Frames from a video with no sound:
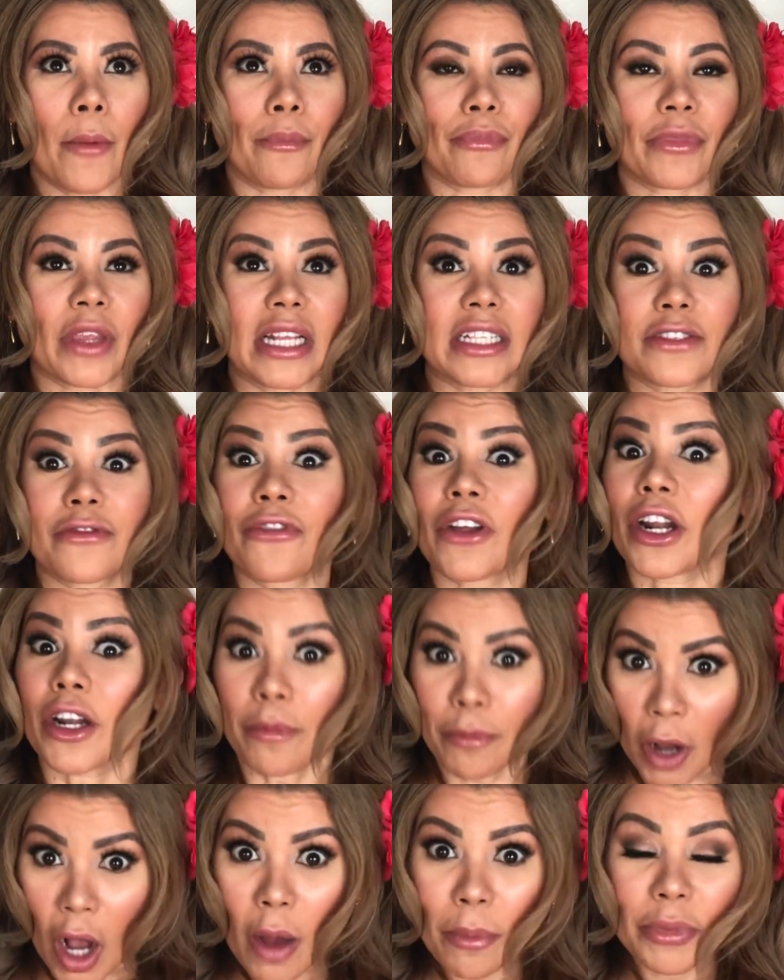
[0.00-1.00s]
it's very
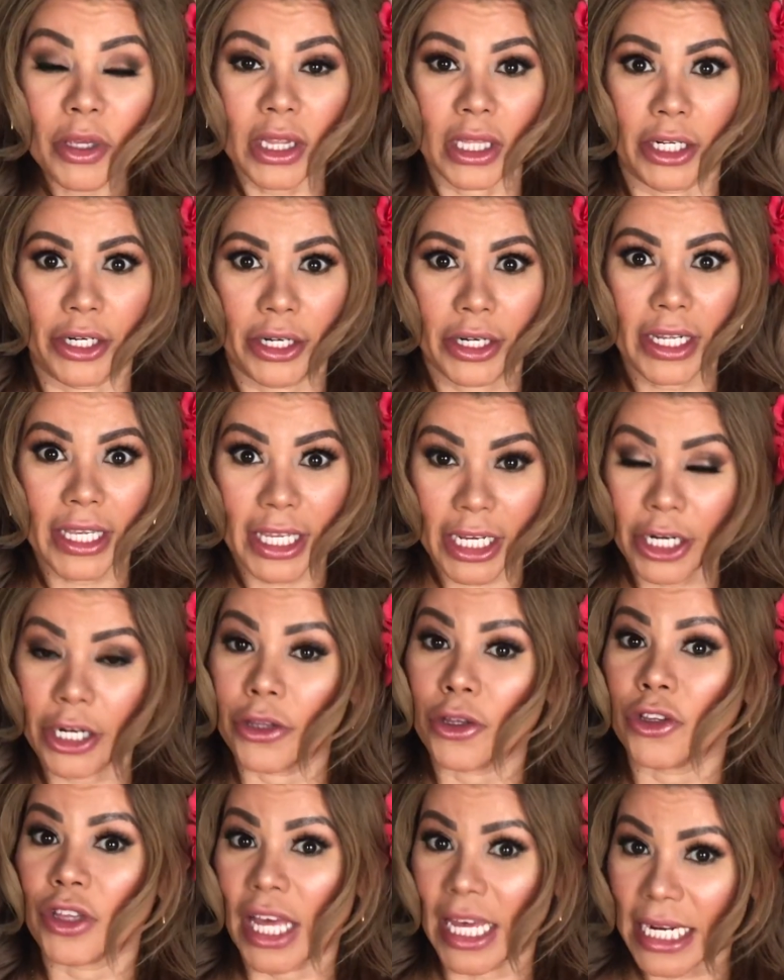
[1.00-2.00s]
popular here in
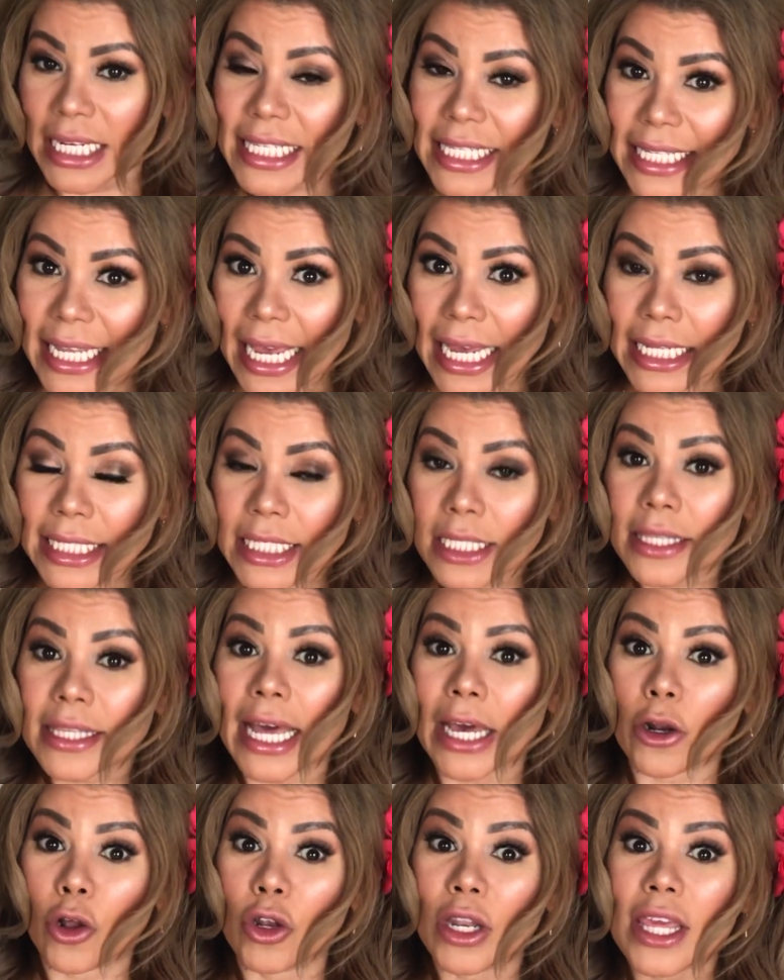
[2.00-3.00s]
the United States.
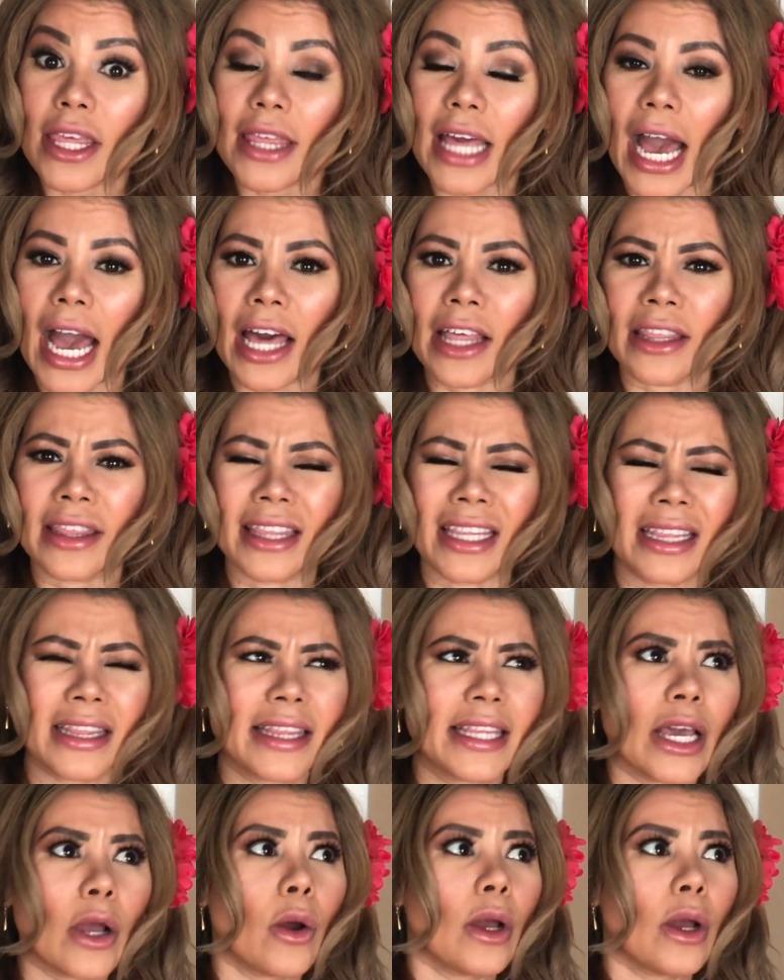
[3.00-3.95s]
Not only that, they